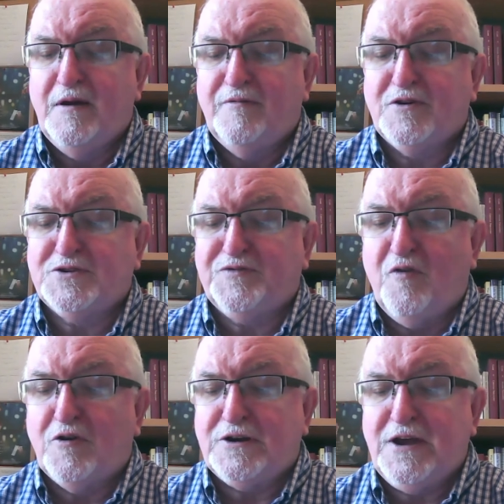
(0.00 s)
Verse
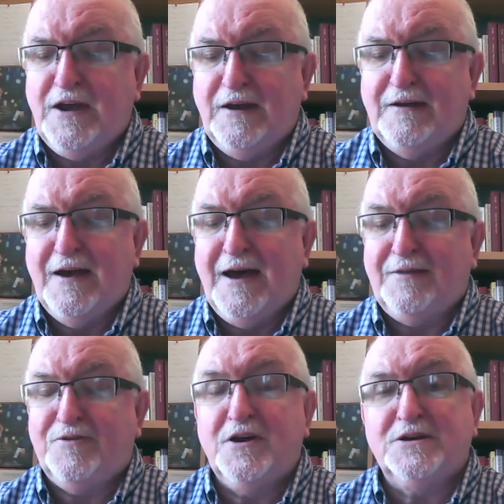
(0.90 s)
14
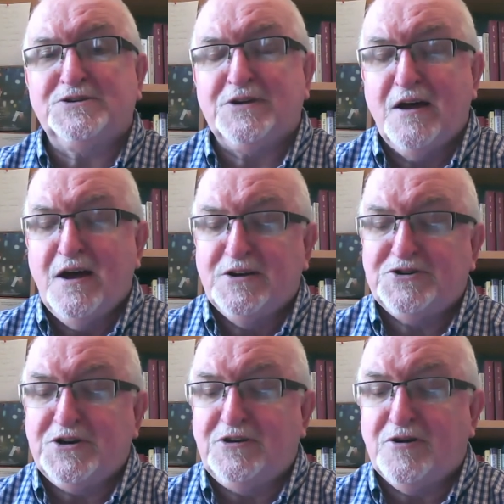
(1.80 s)
At this,
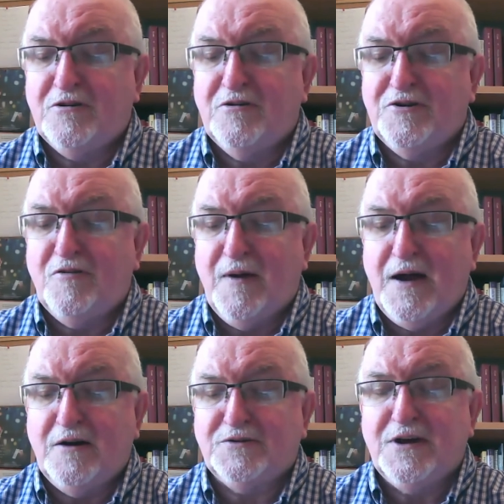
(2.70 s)
she turned
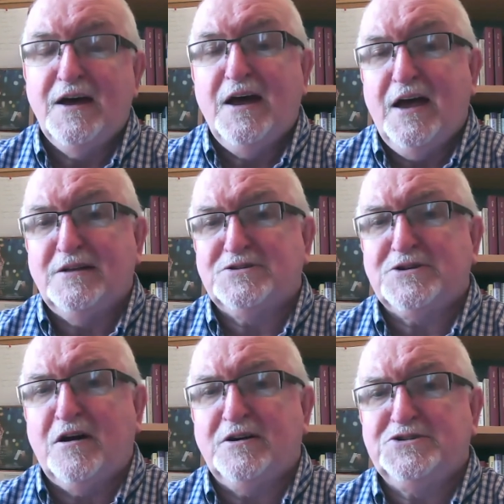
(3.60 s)
around and
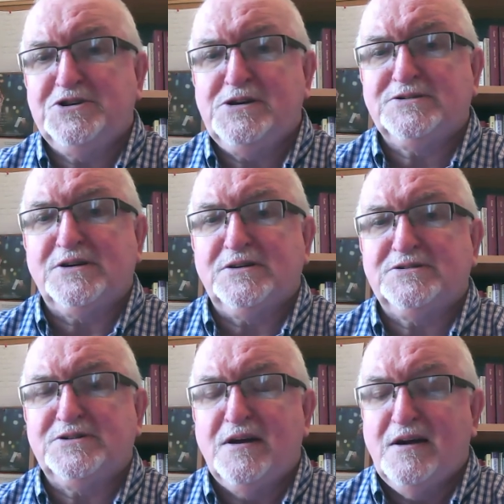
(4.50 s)
saw
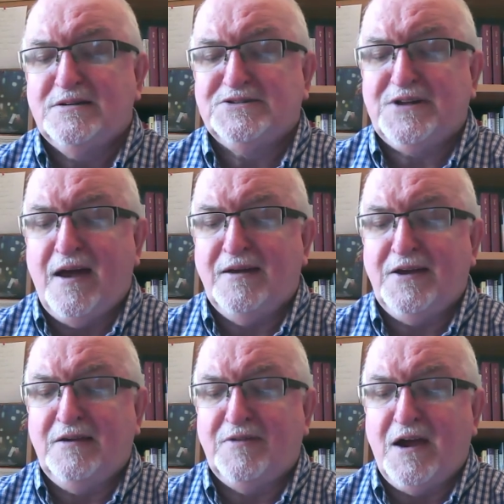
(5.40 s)
Jesus
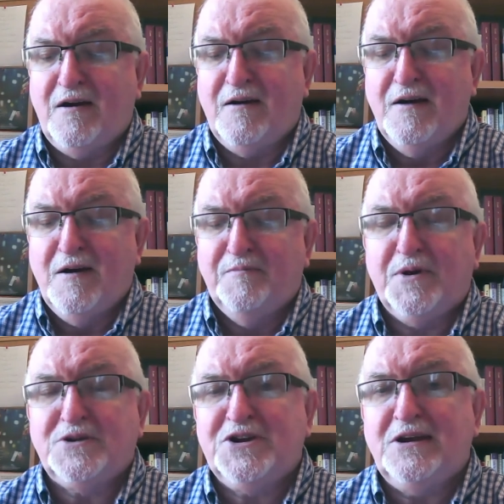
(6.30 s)
standing there,
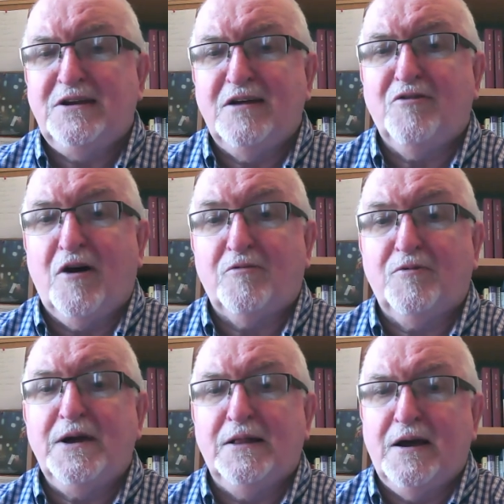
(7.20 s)
but she did not
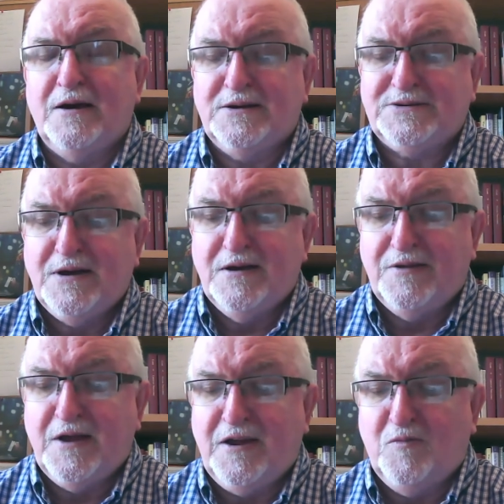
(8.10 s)
realize
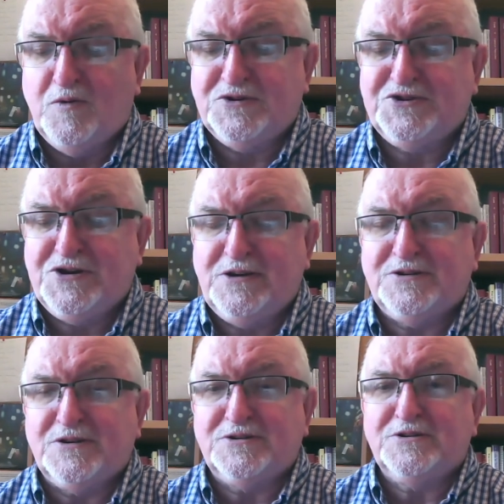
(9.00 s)
that it was
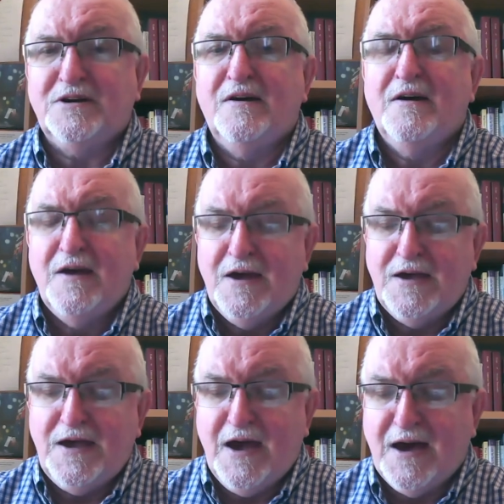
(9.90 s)
Jesus.
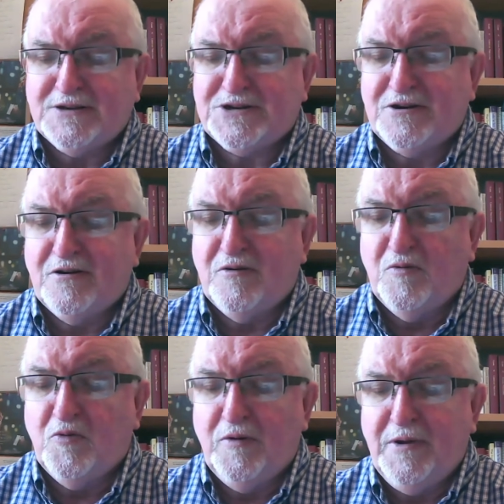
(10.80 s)
He asked her,
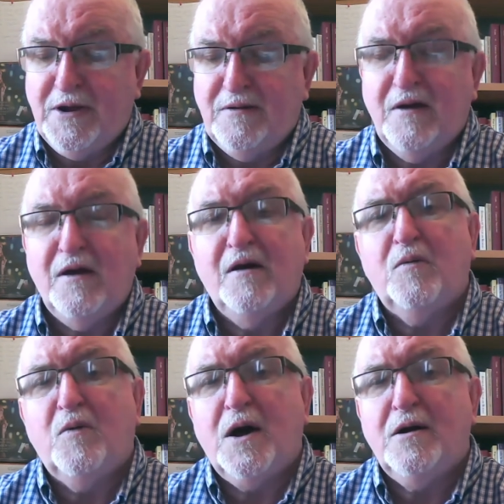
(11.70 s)
Woman,
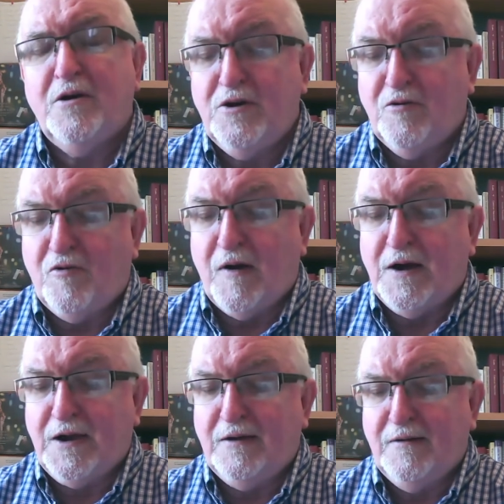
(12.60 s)
why are you
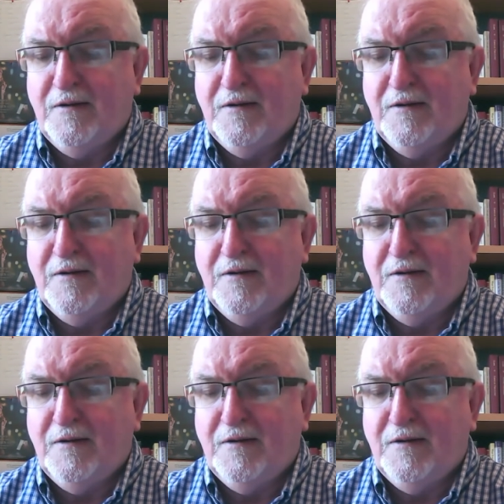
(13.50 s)
crying?